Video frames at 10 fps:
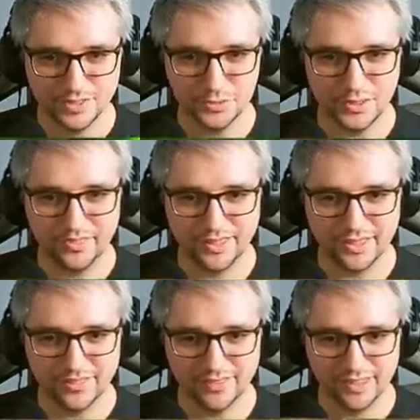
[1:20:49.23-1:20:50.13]
The great
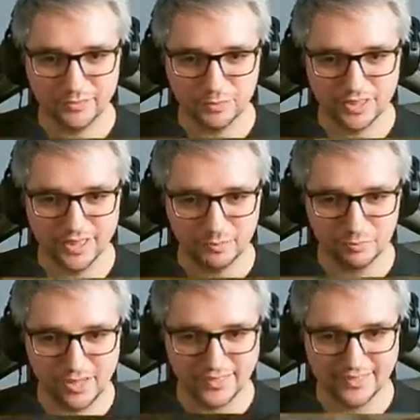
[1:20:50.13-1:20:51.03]
thing is, like, we're getting
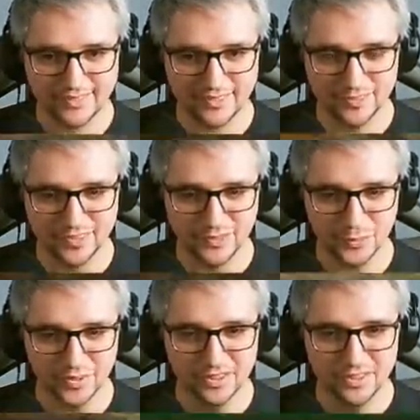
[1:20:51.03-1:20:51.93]
practice in on
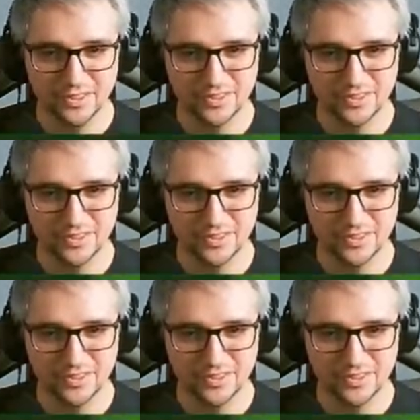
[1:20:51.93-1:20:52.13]
this one.